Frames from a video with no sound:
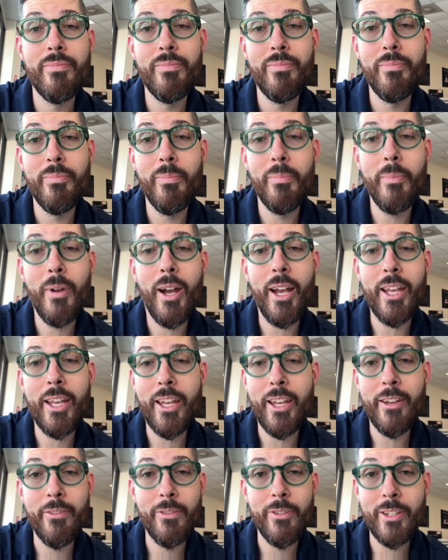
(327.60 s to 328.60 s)
my
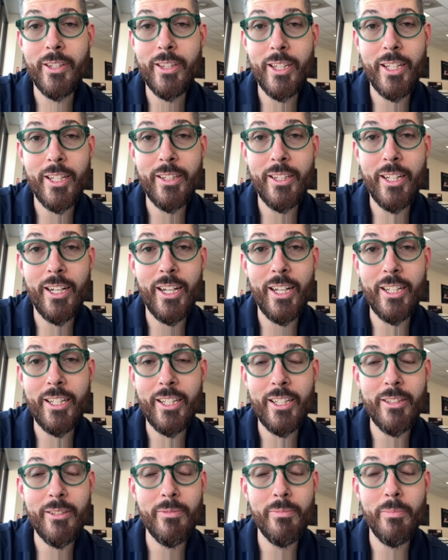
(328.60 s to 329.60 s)
everything that I
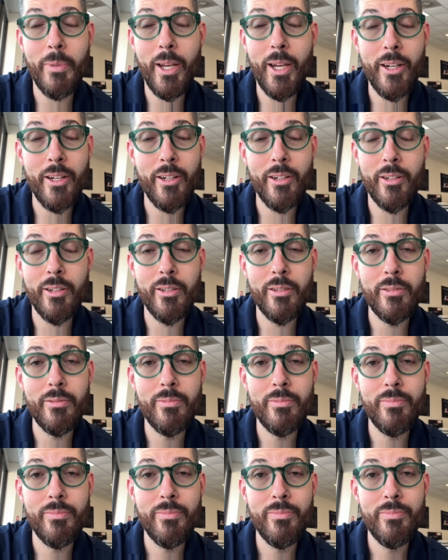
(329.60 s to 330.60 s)
can bear.
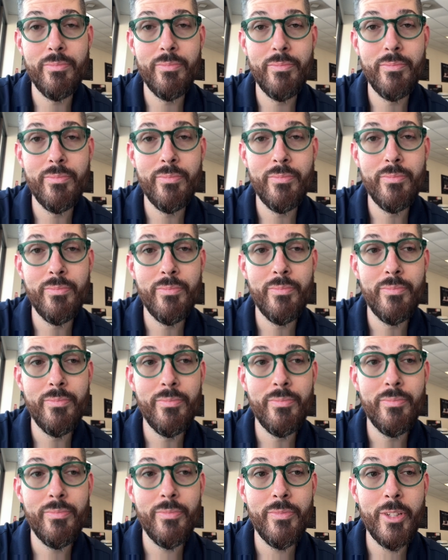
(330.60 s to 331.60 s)

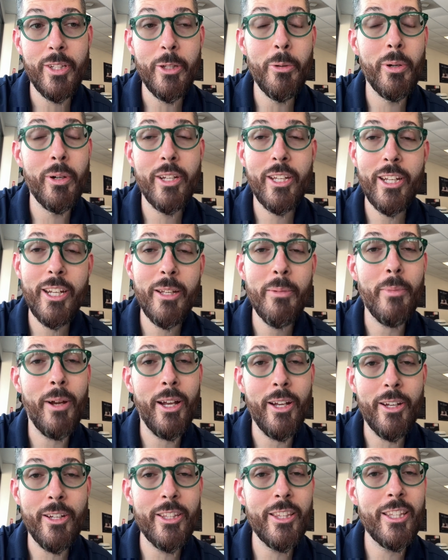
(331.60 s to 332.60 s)
You are getting my
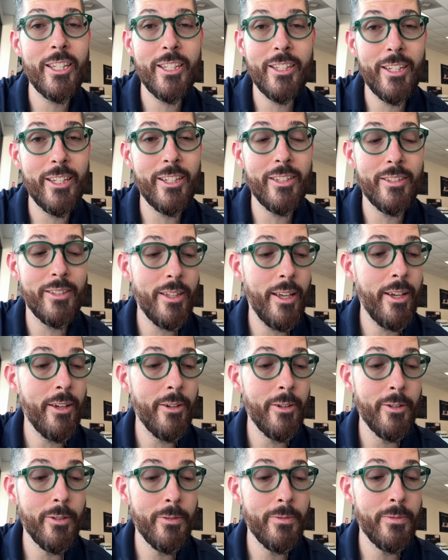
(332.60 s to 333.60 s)
authentic
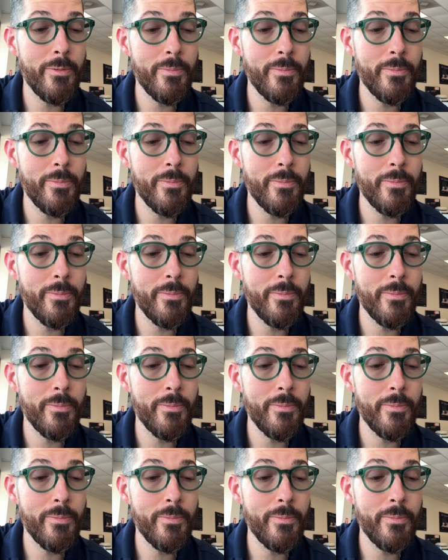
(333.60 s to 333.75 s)
self.